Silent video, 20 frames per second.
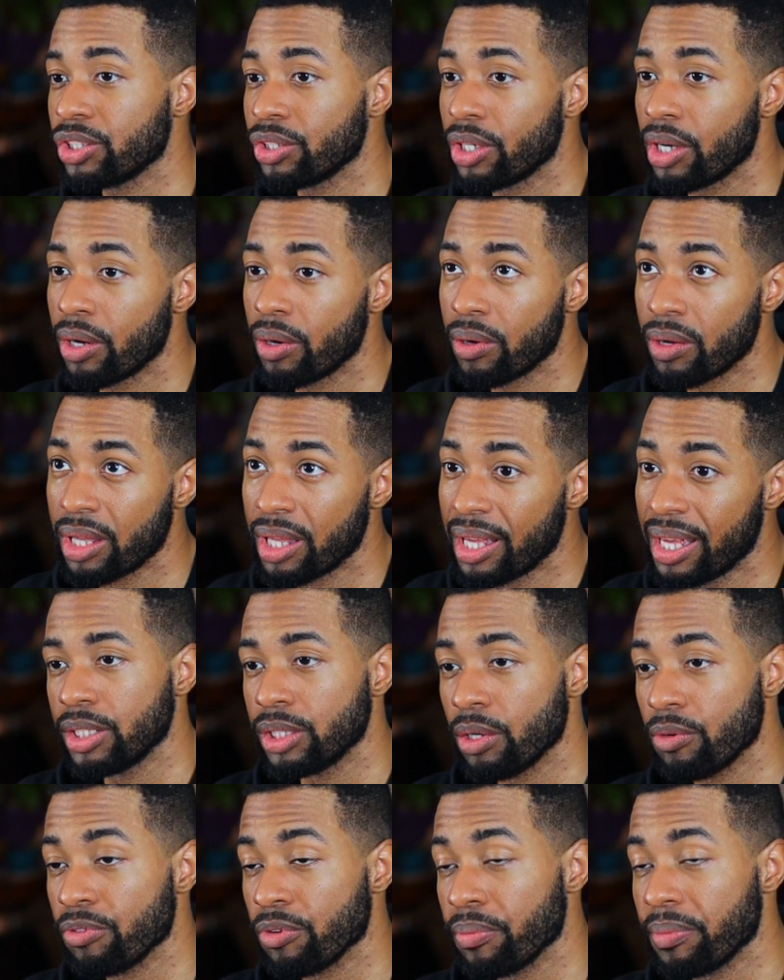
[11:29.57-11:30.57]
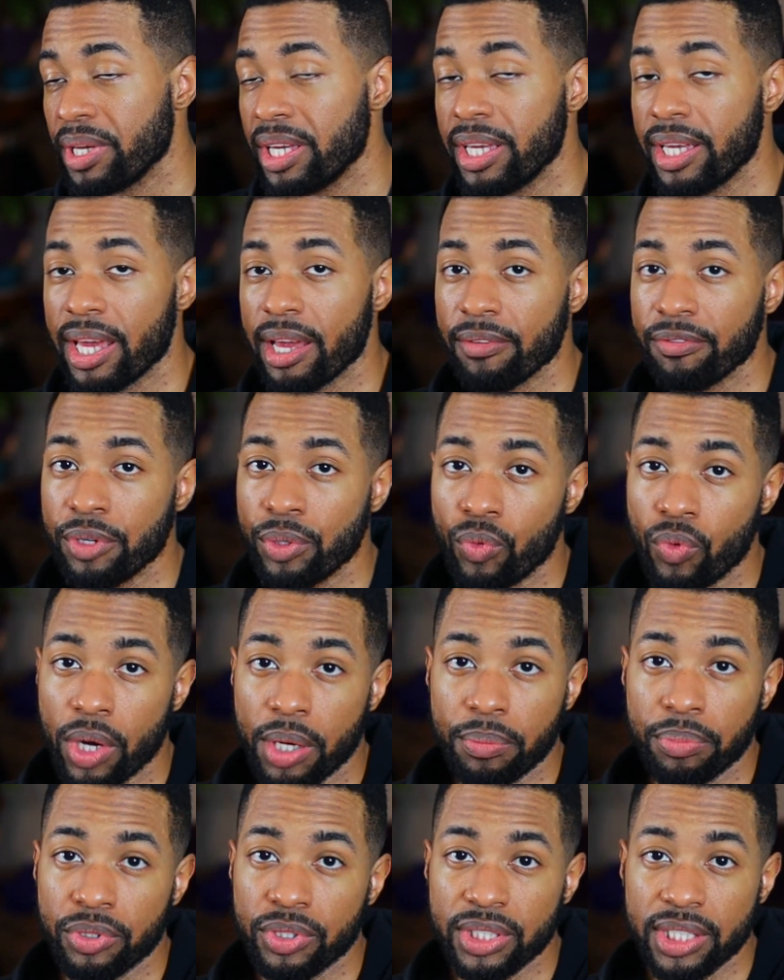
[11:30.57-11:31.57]
So for me, every
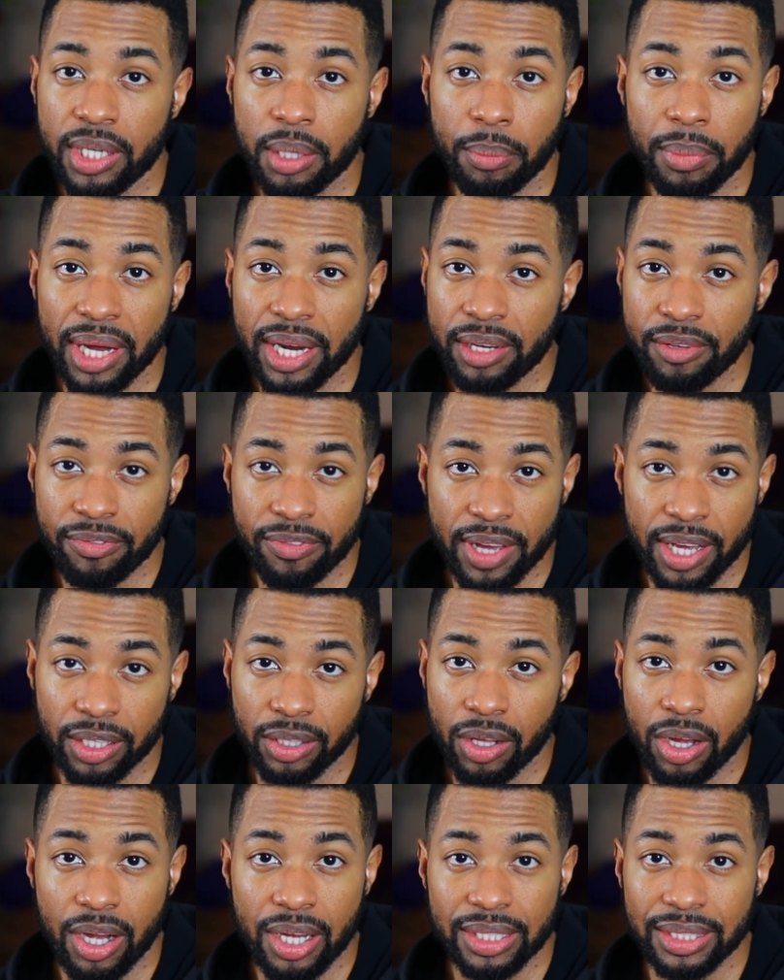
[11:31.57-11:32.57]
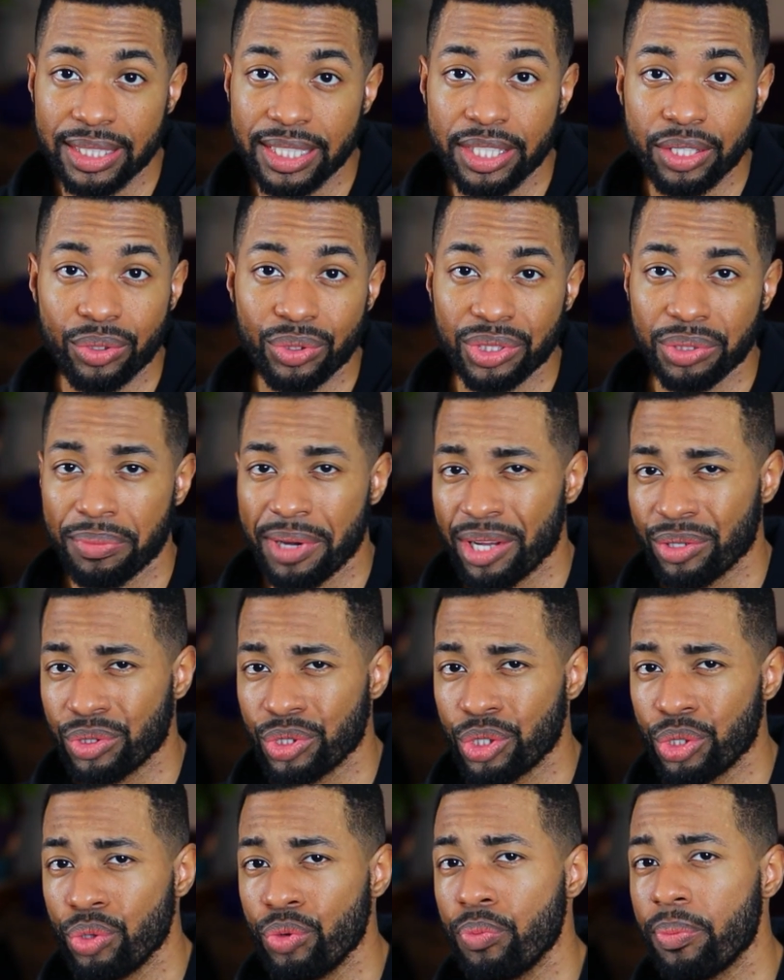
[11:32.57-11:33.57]
1% of body fat loss equals about
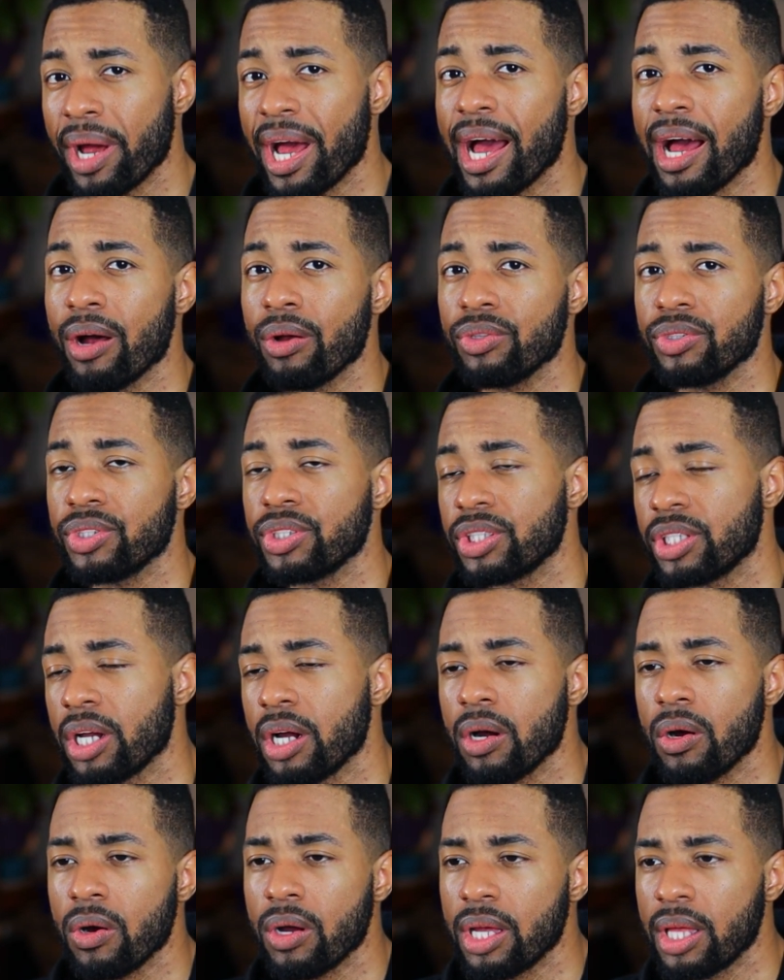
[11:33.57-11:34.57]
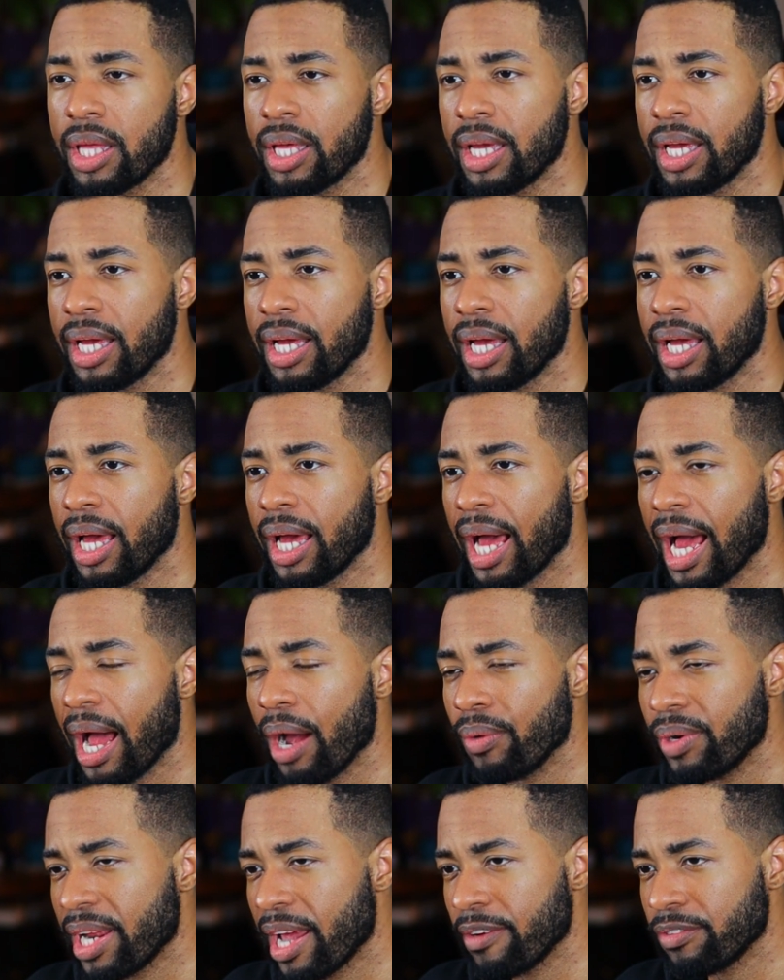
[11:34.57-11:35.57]
2 pounds. So
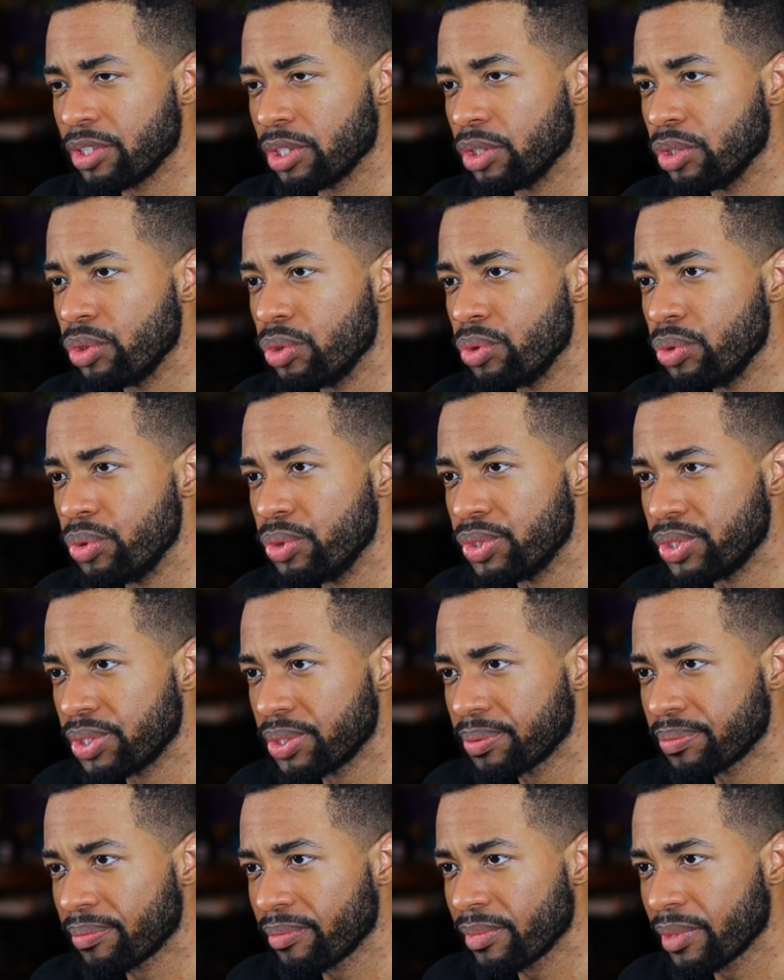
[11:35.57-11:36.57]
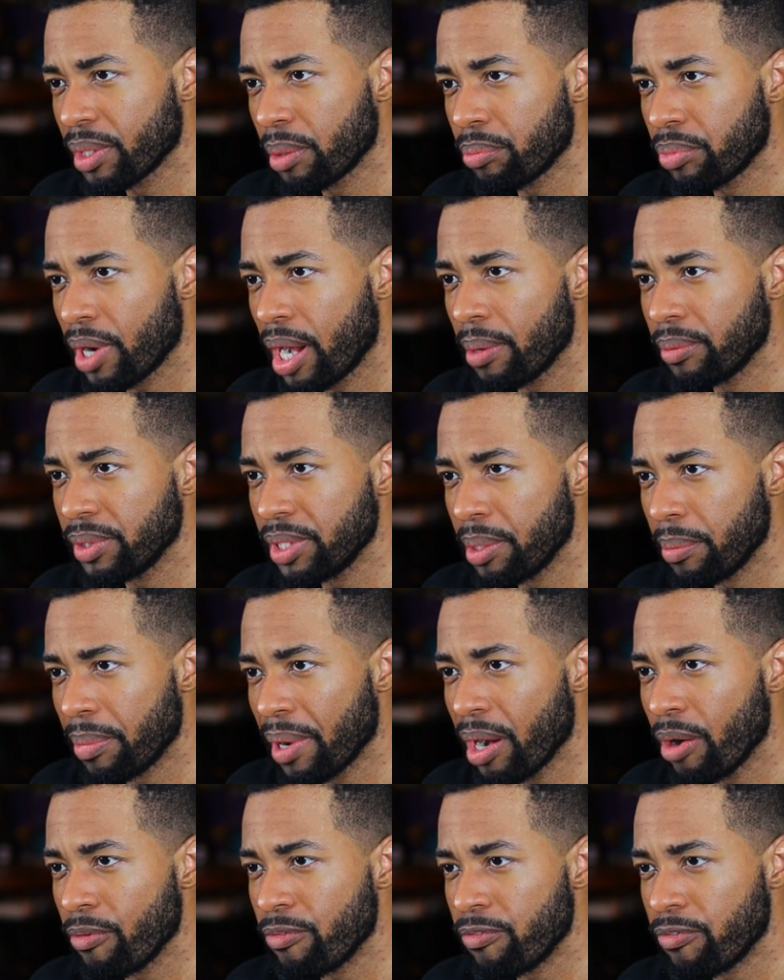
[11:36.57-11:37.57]
I would have to lose probably
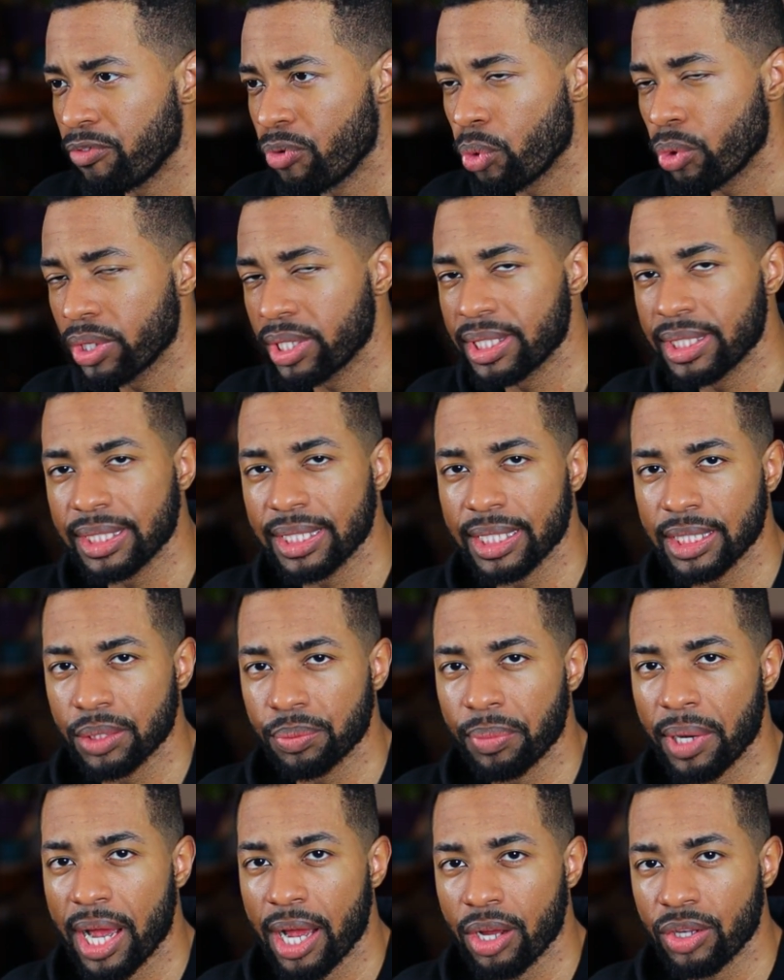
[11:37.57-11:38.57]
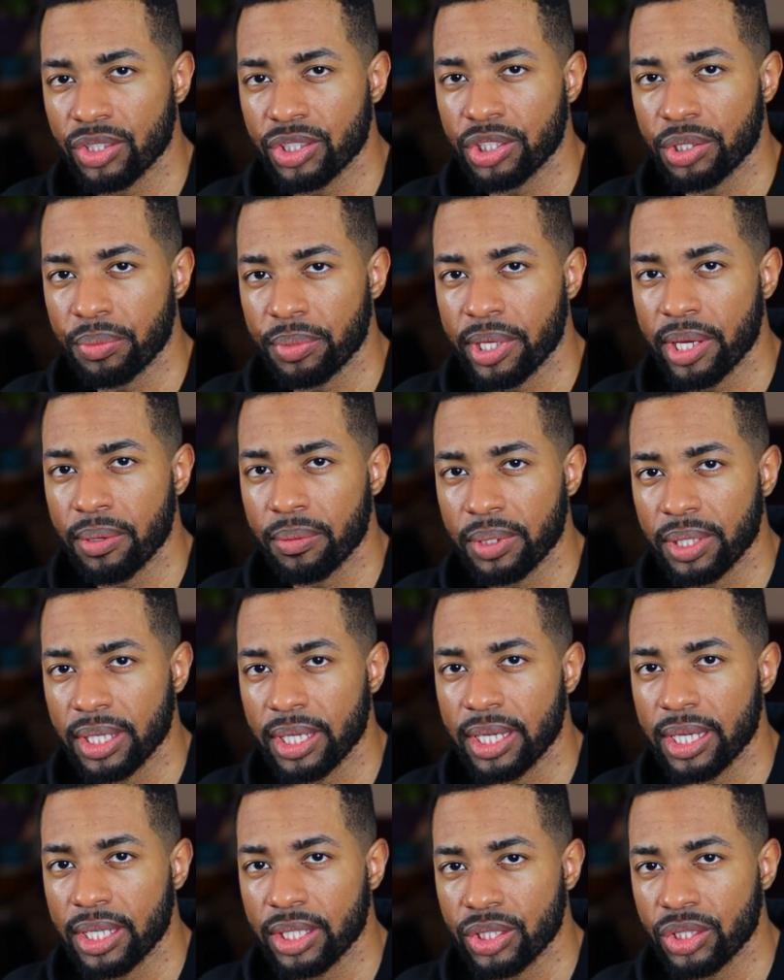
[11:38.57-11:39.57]
about 4 to 6 pounds to be able to
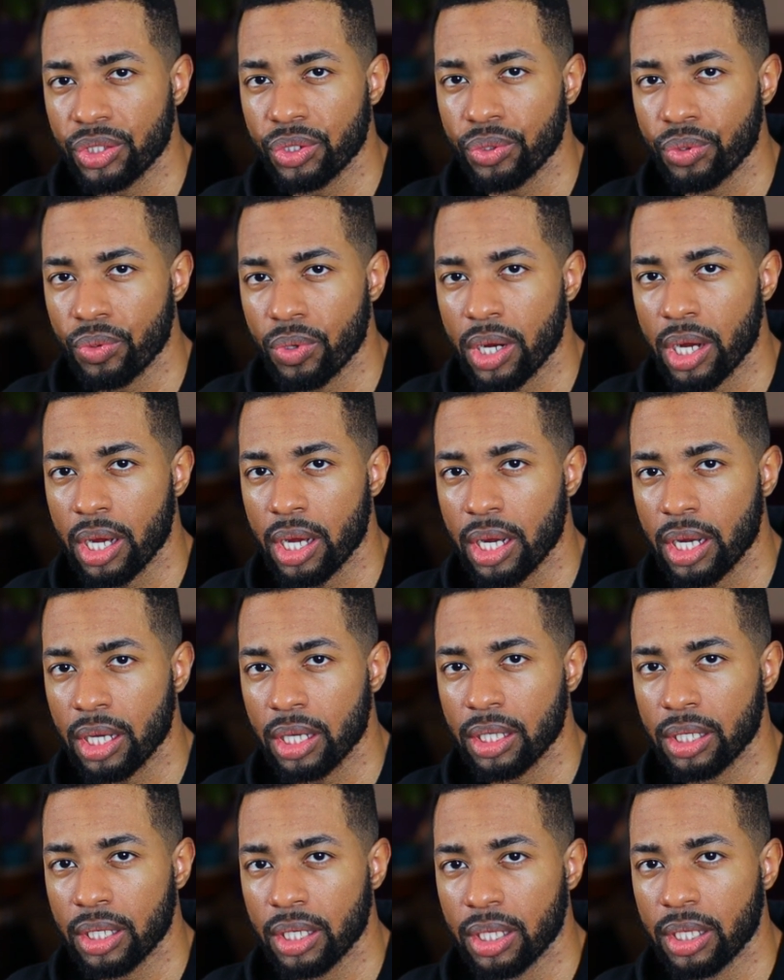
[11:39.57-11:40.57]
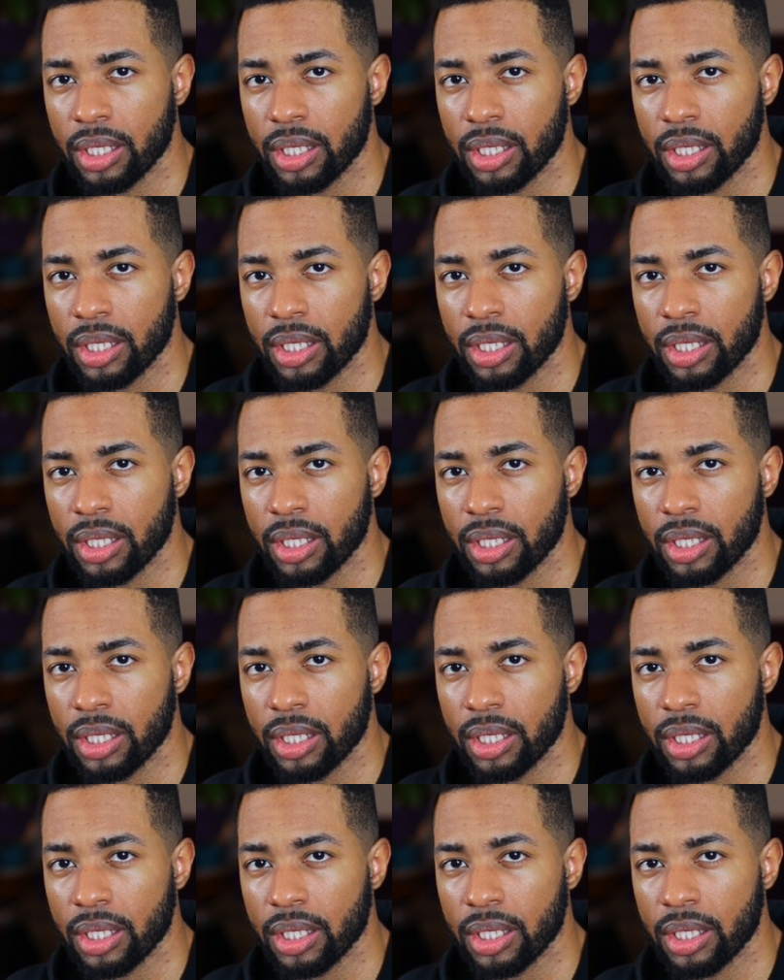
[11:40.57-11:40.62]
get to